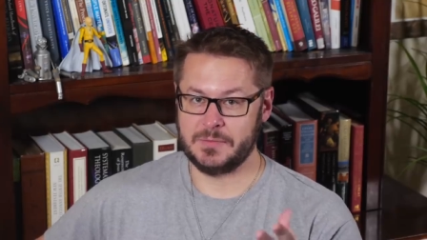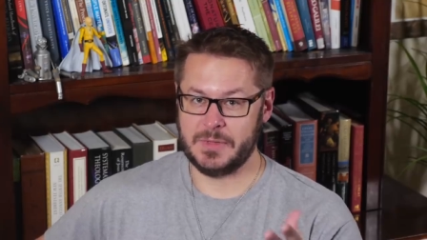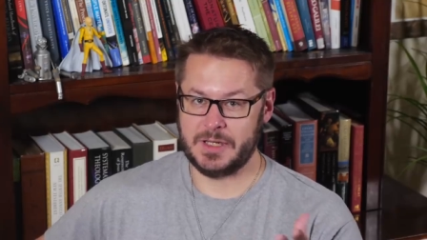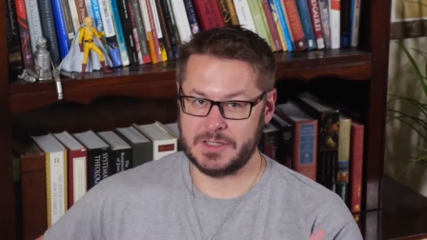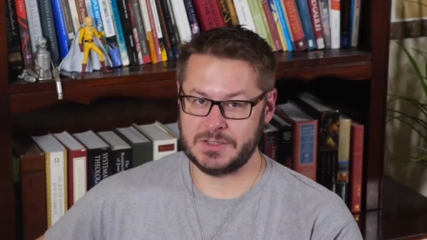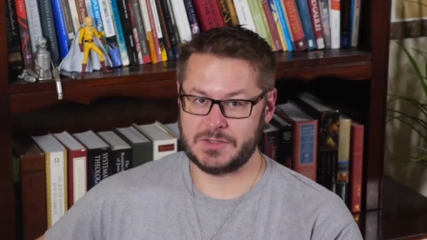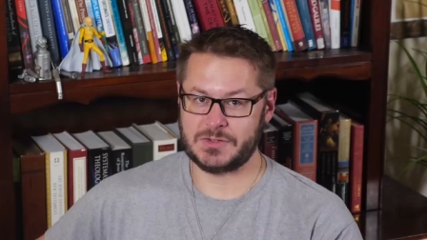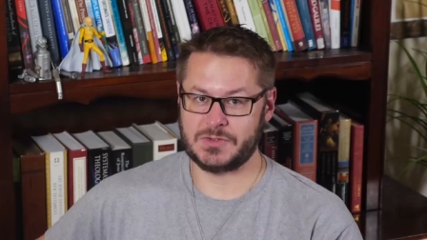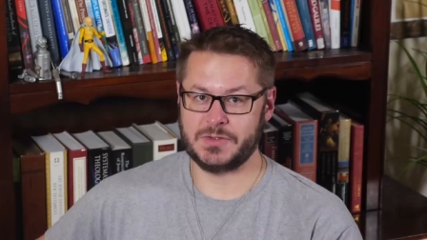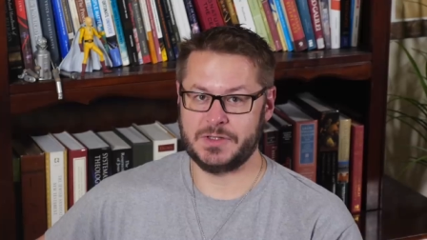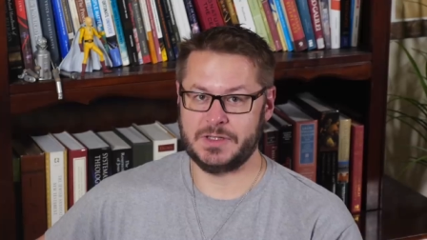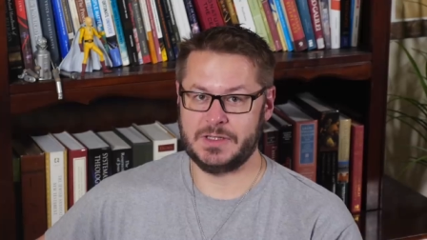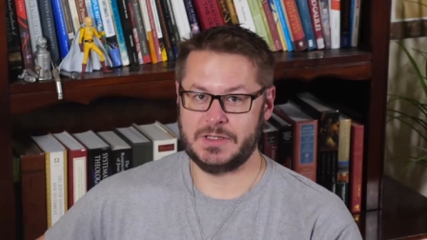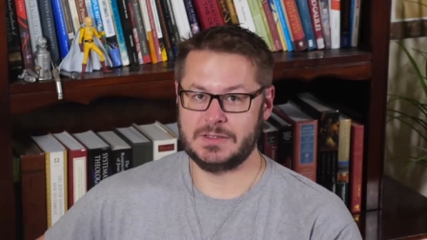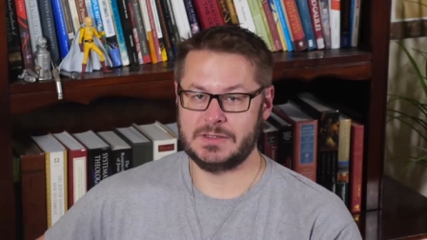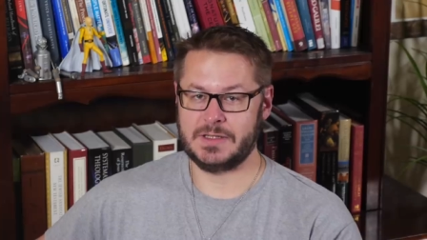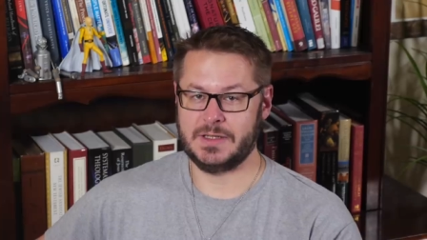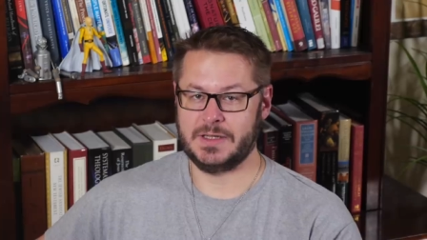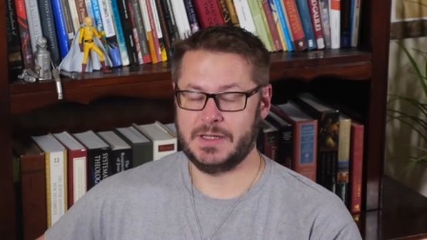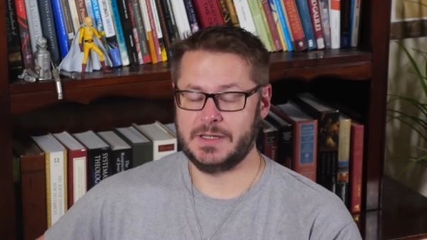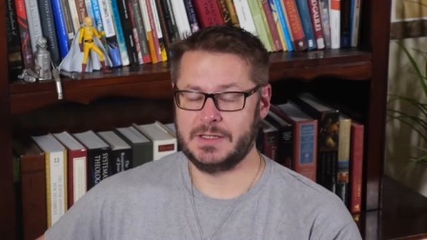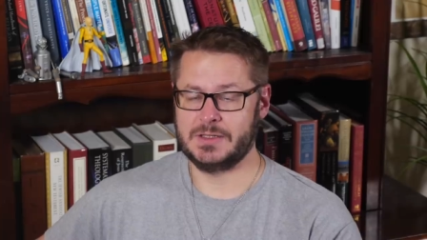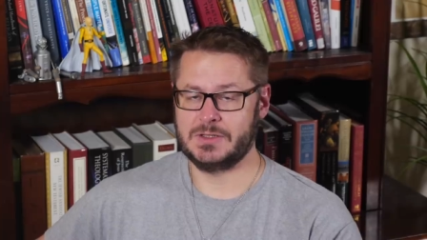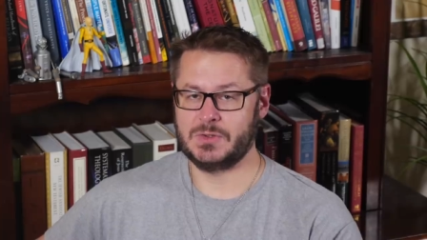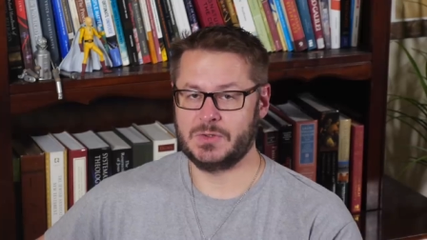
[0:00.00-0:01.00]
ministries
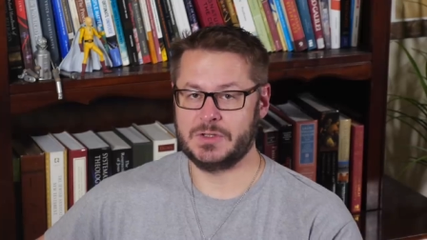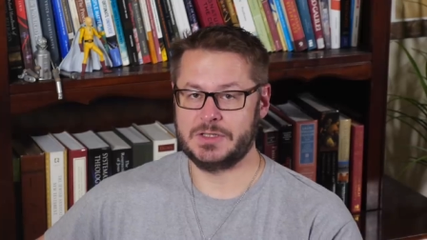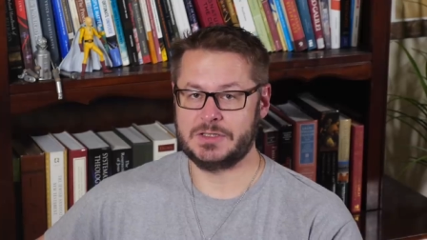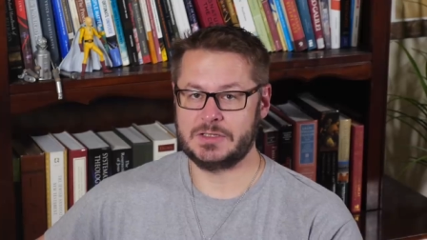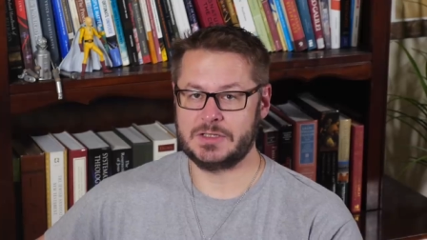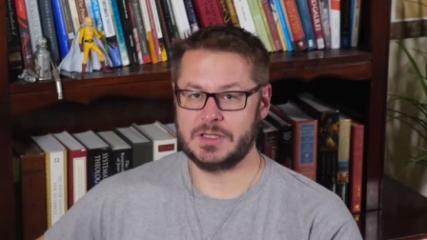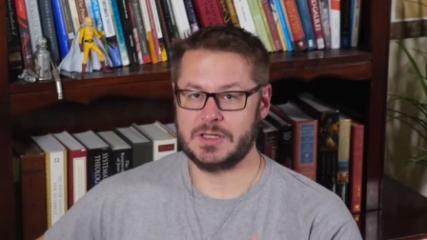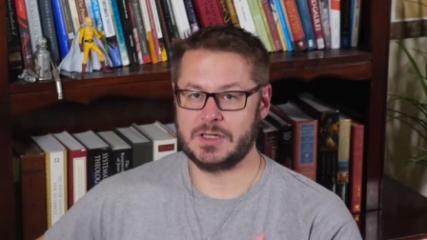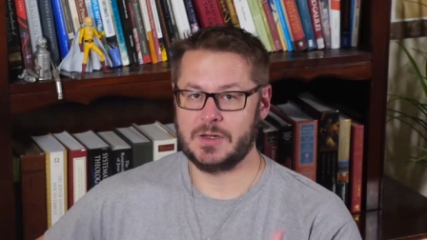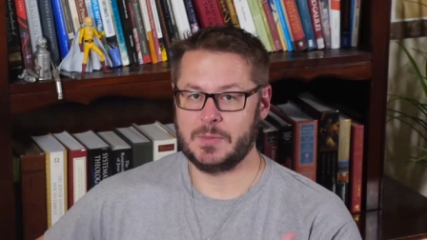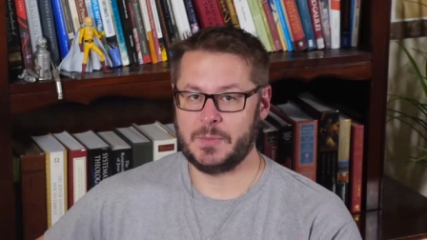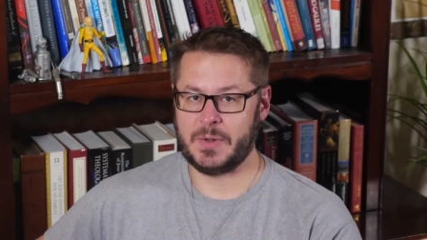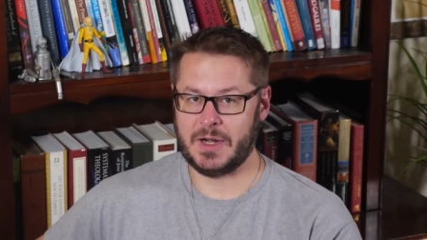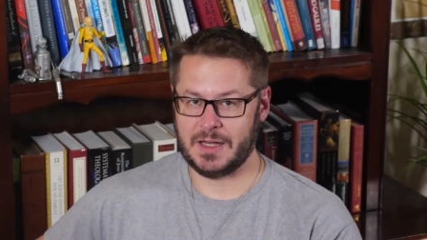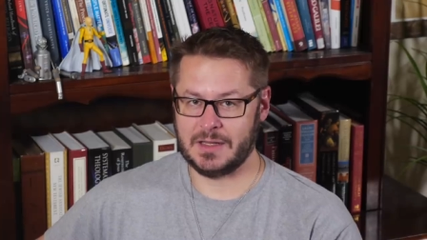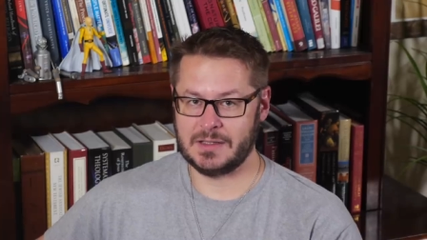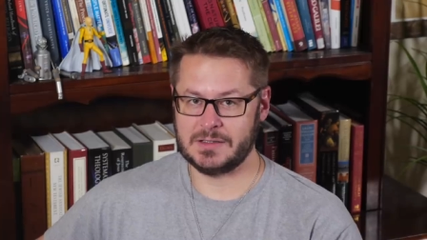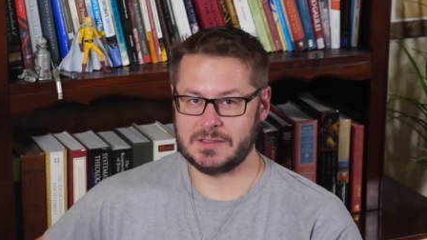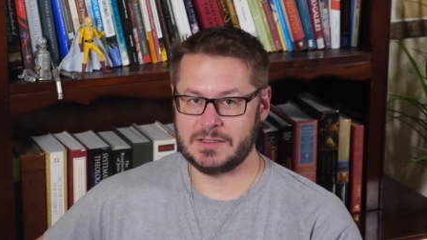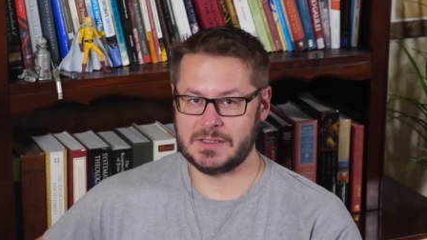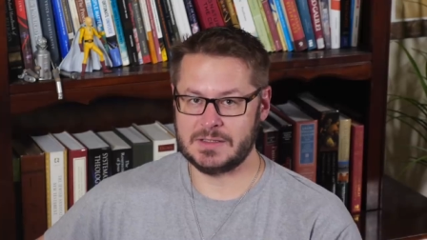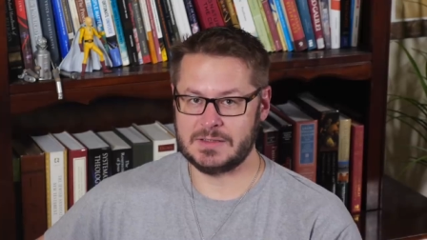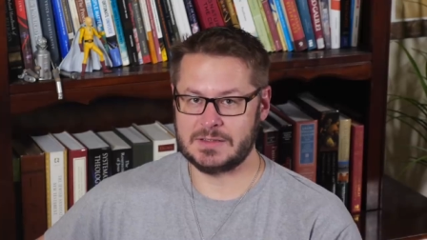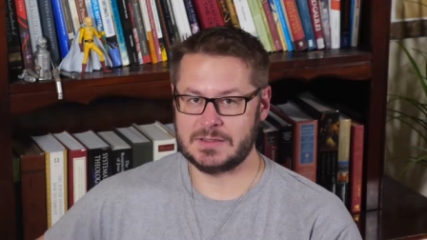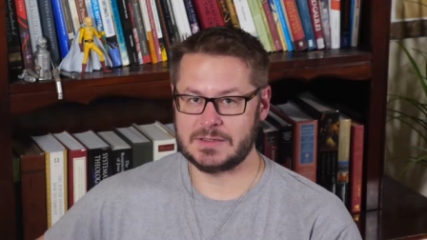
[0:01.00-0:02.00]
and Christian
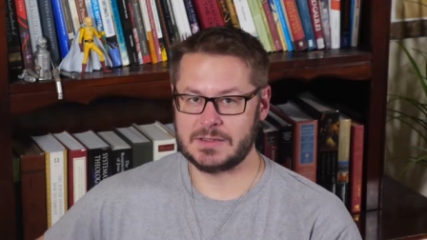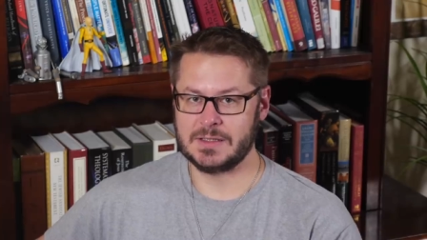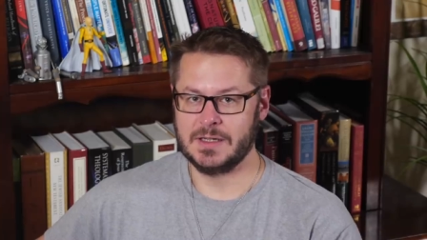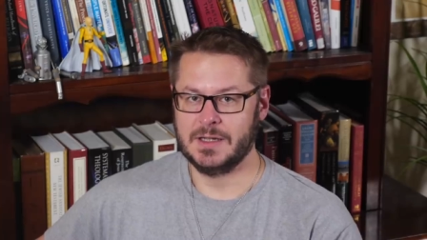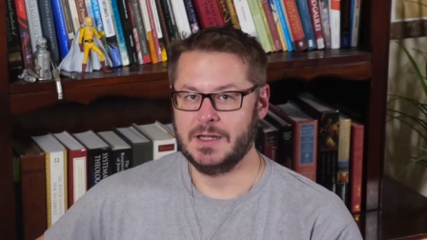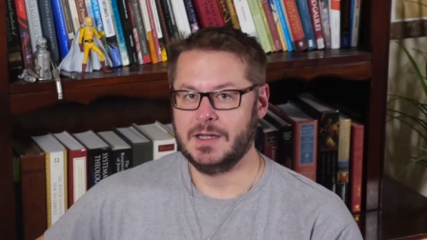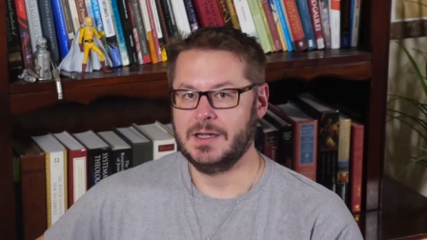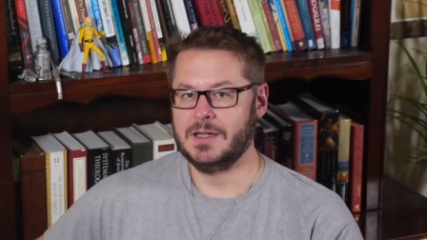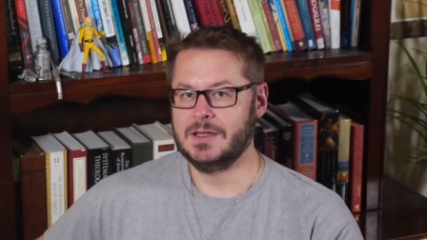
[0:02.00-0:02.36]
apologists,